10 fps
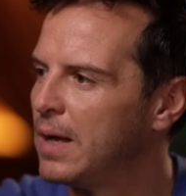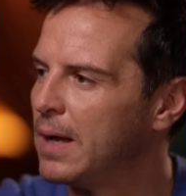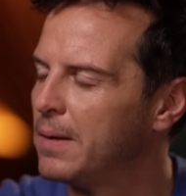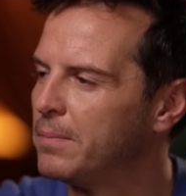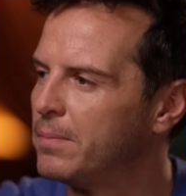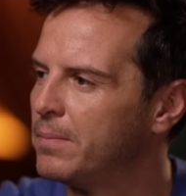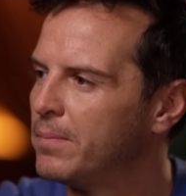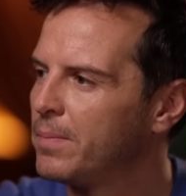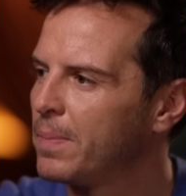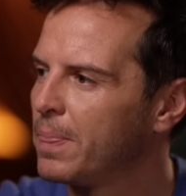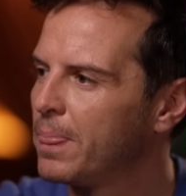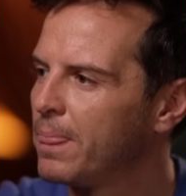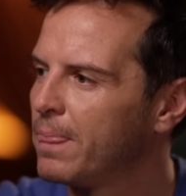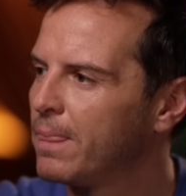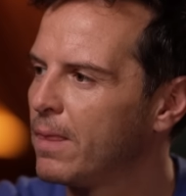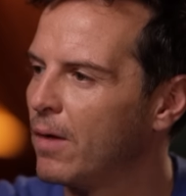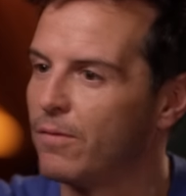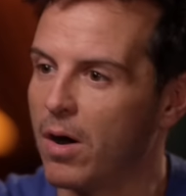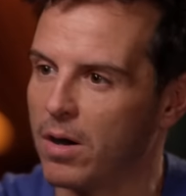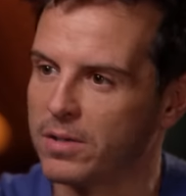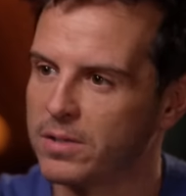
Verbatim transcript: art.